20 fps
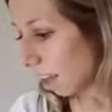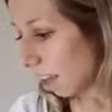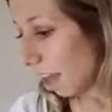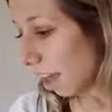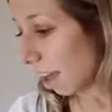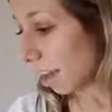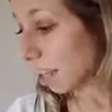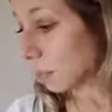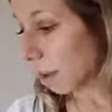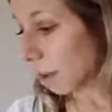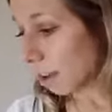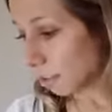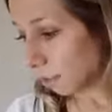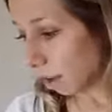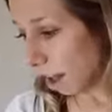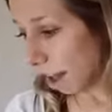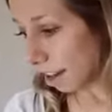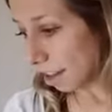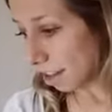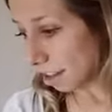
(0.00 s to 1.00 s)
Express
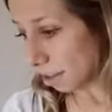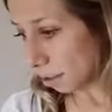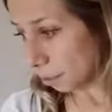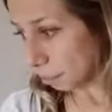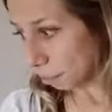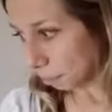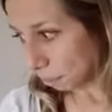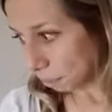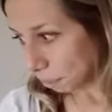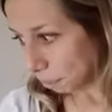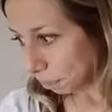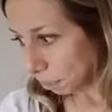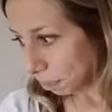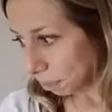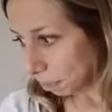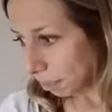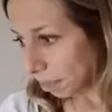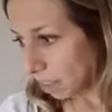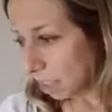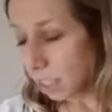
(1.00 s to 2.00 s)
gratitude.
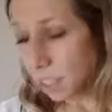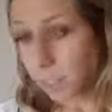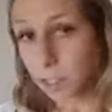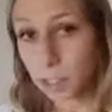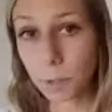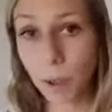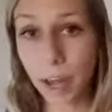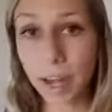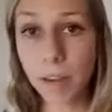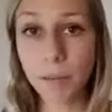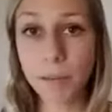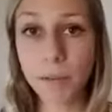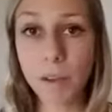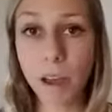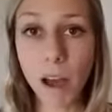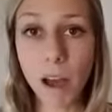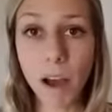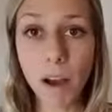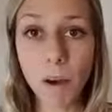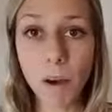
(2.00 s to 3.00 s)
So I don't
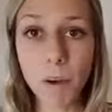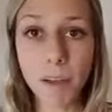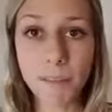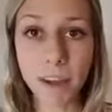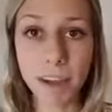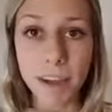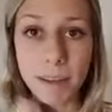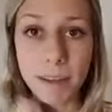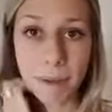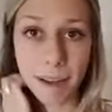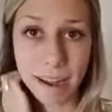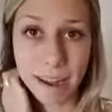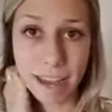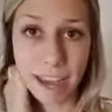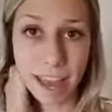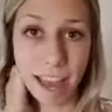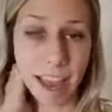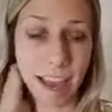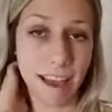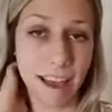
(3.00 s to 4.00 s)
know if
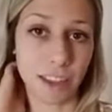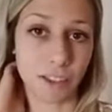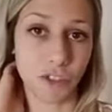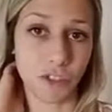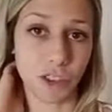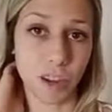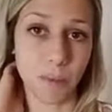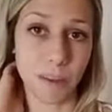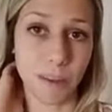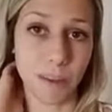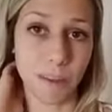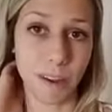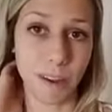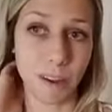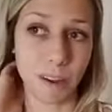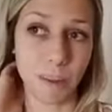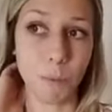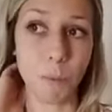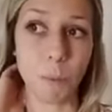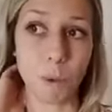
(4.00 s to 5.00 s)
anybody has jumped
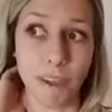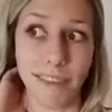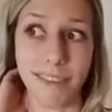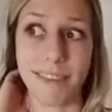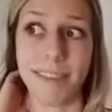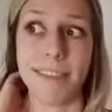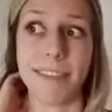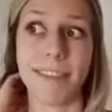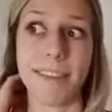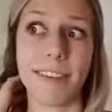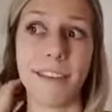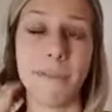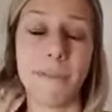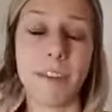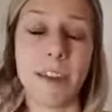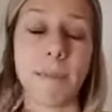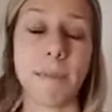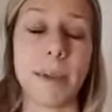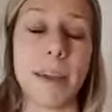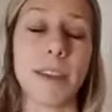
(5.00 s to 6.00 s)
on with
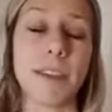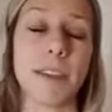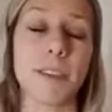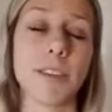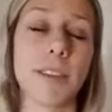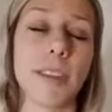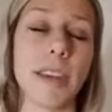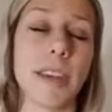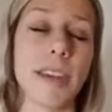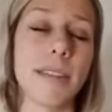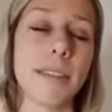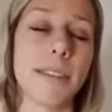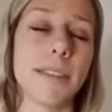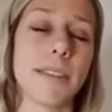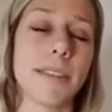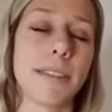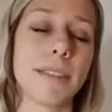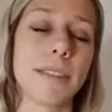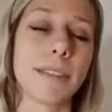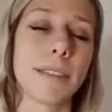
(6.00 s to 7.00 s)
Tiffany
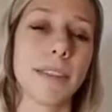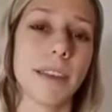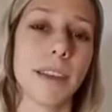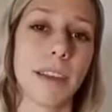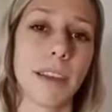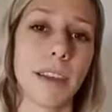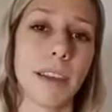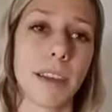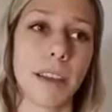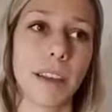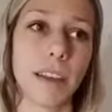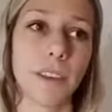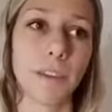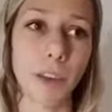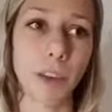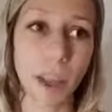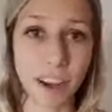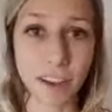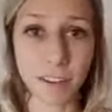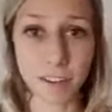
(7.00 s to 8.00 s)
Peterson's
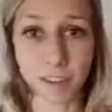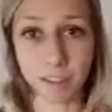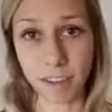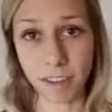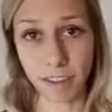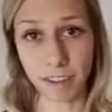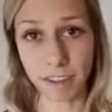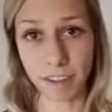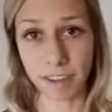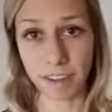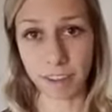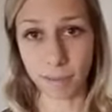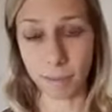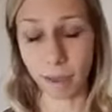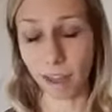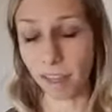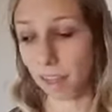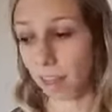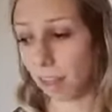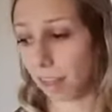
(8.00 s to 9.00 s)
gratitude series this
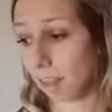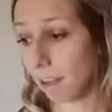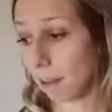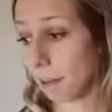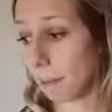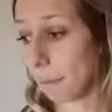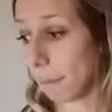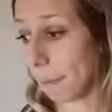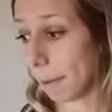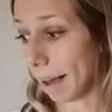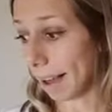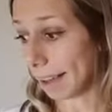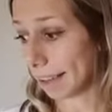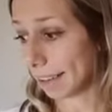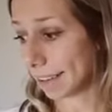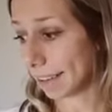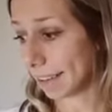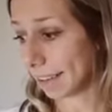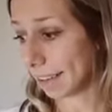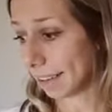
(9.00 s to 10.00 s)
month,
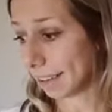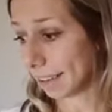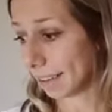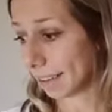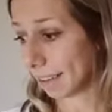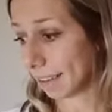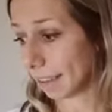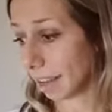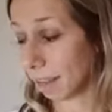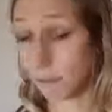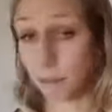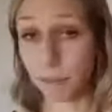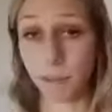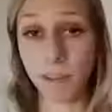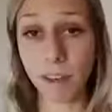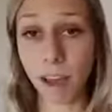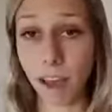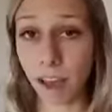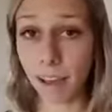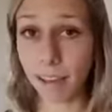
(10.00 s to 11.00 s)
but if you've
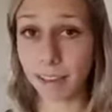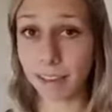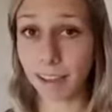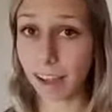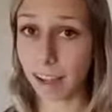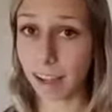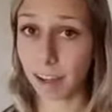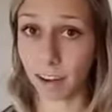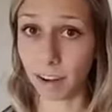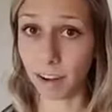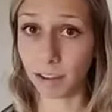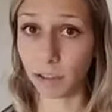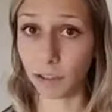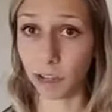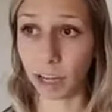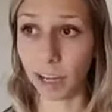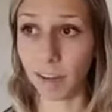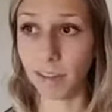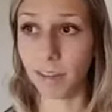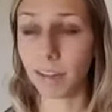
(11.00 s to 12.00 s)
not, I encourage
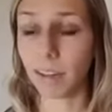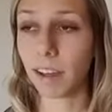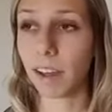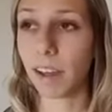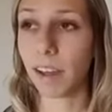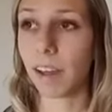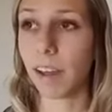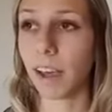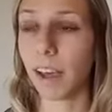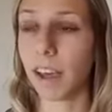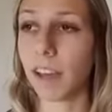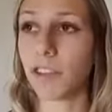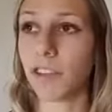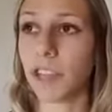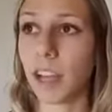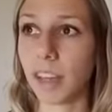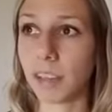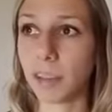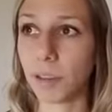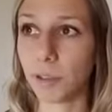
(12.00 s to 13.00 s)
it. And
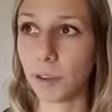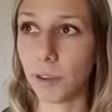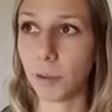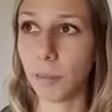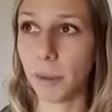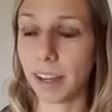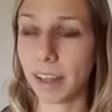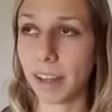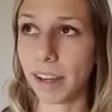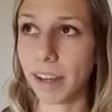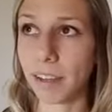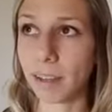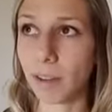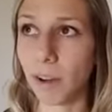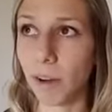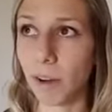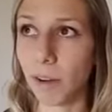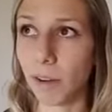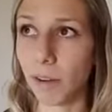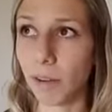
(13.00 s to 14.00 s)
she has a group, I think it's
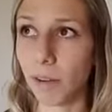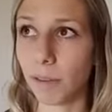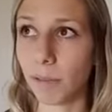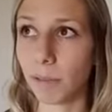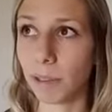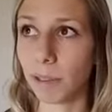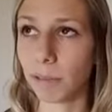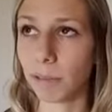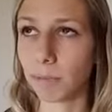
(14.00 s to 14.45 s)
called